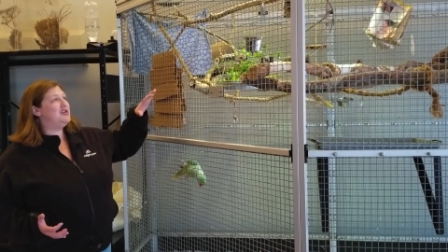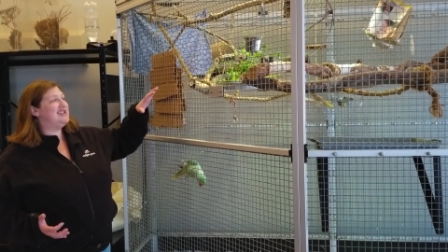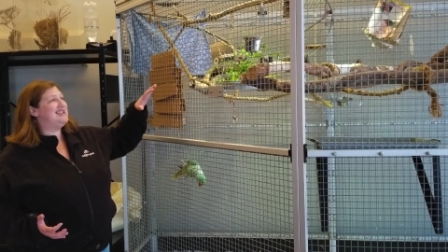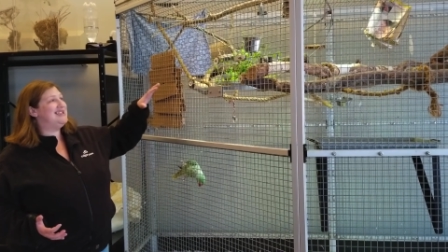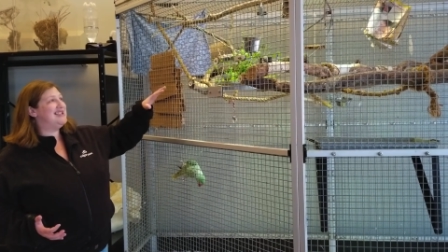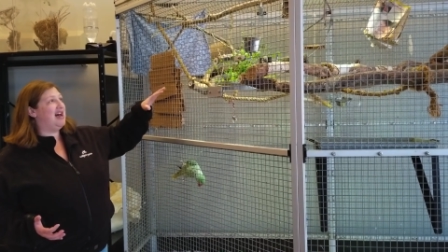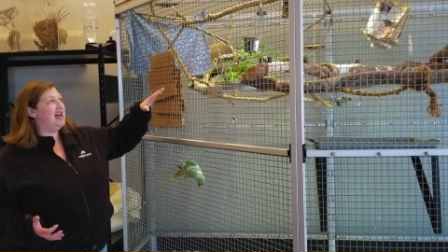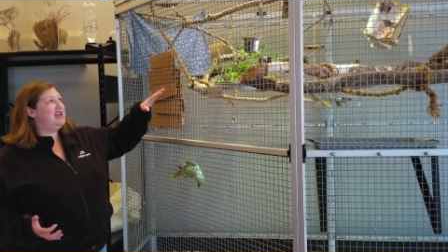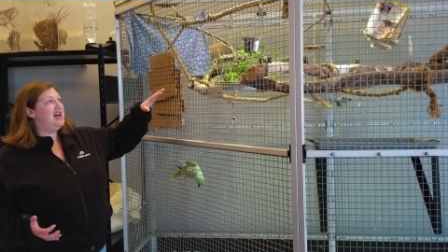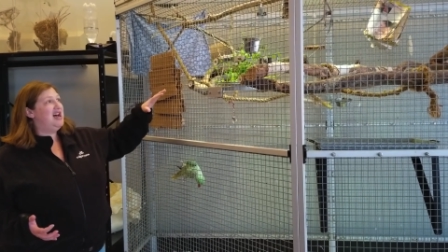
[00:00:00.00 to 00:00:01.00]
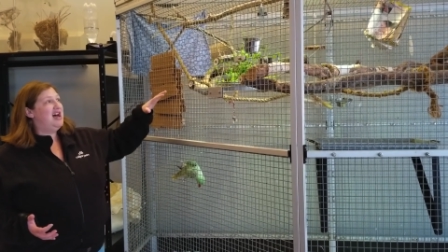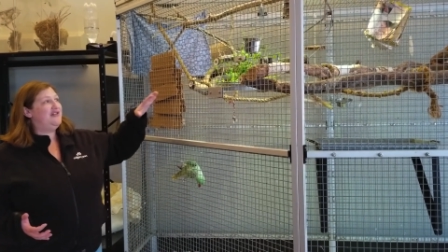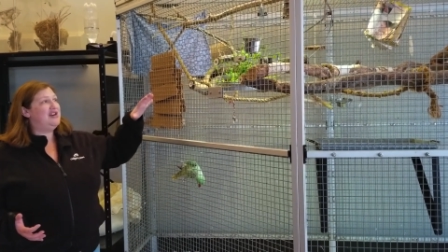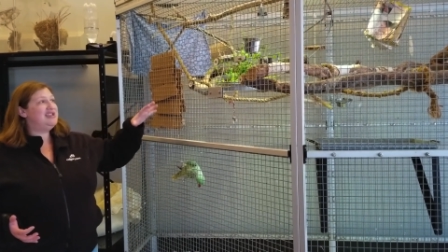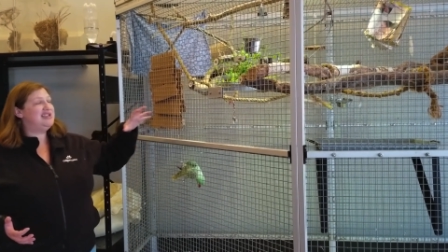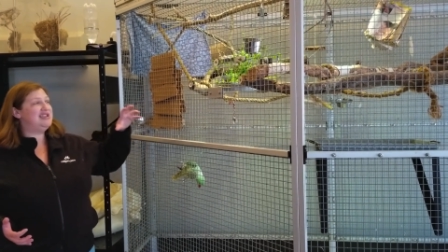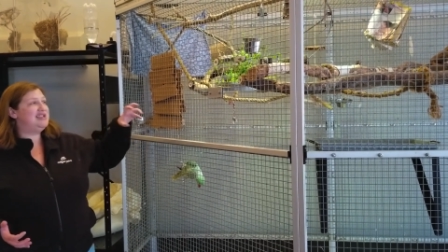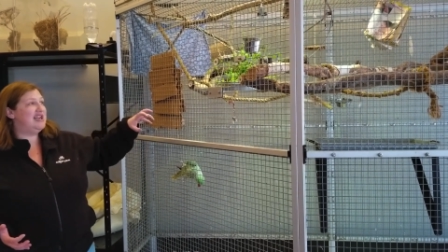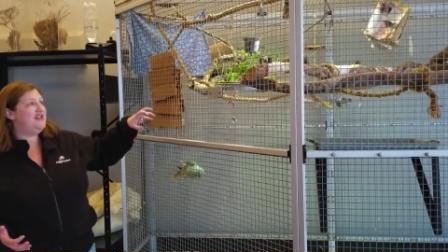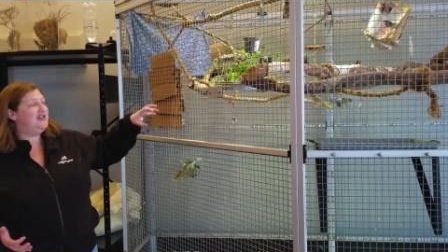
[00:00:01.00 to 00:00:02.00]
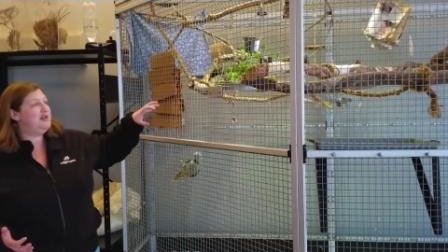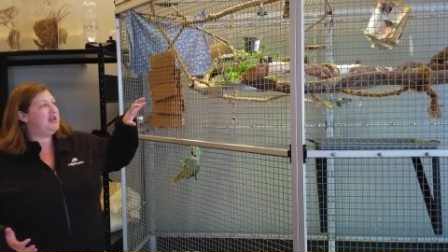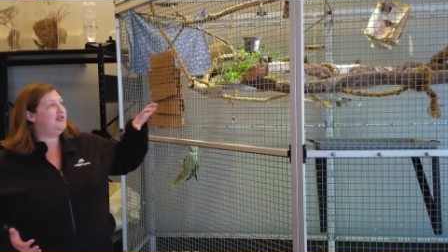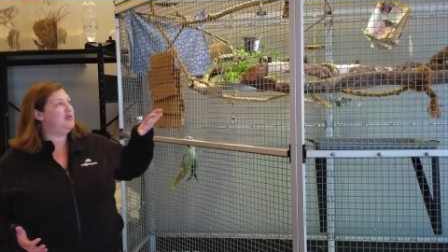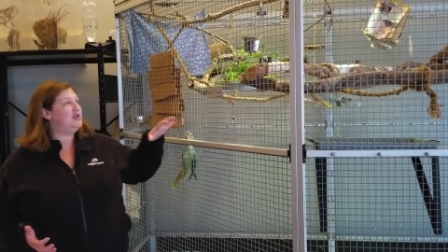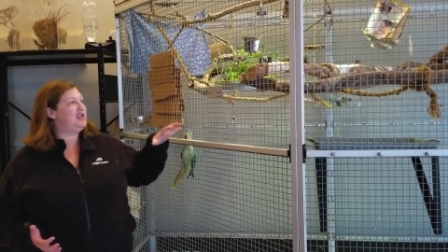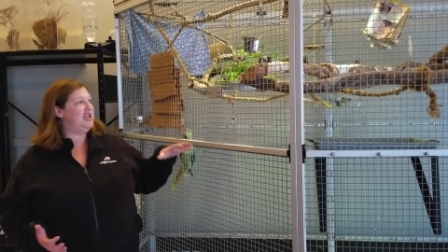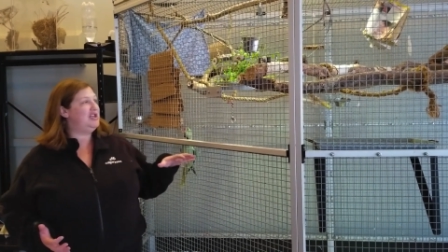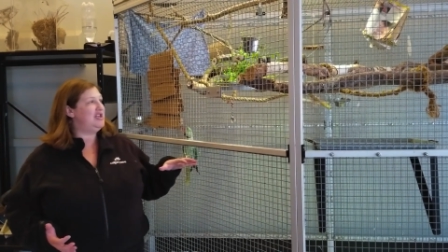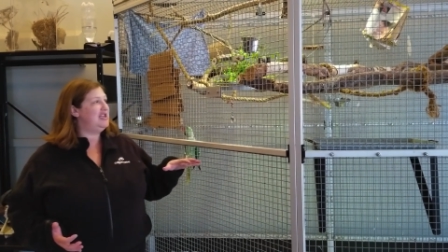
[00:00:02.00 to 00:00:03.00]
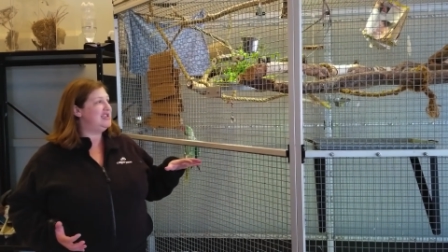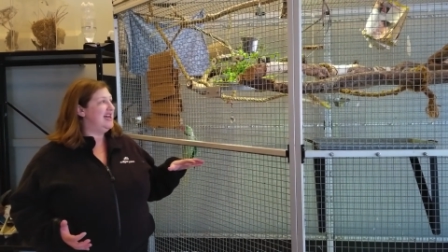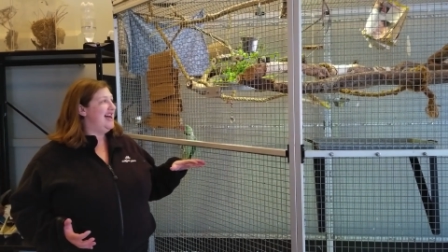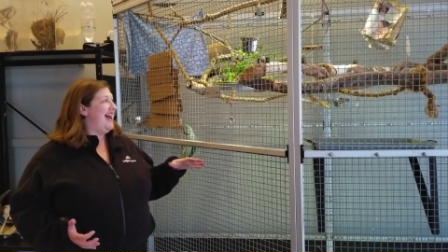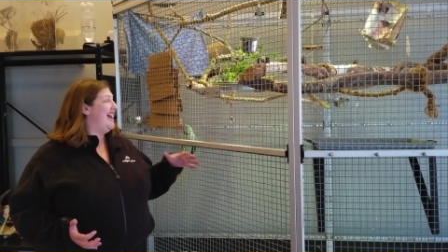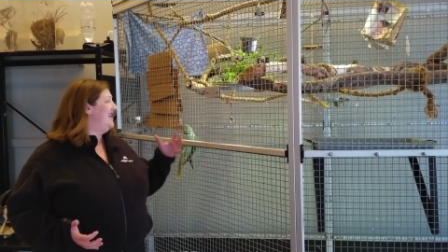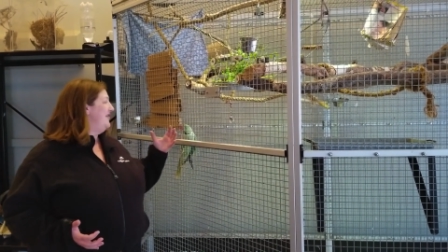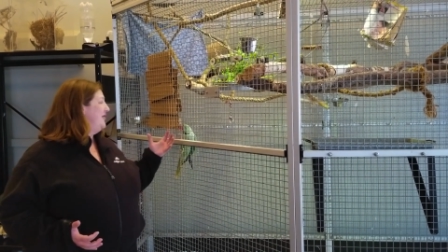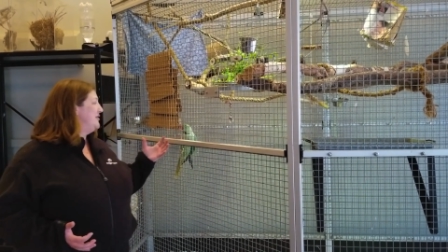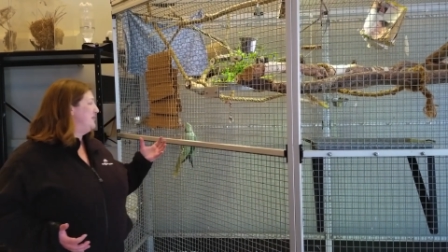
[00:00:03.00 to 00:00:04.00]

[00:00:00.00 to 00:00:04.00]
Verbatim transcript: that's designed for us to safely make those changes and give those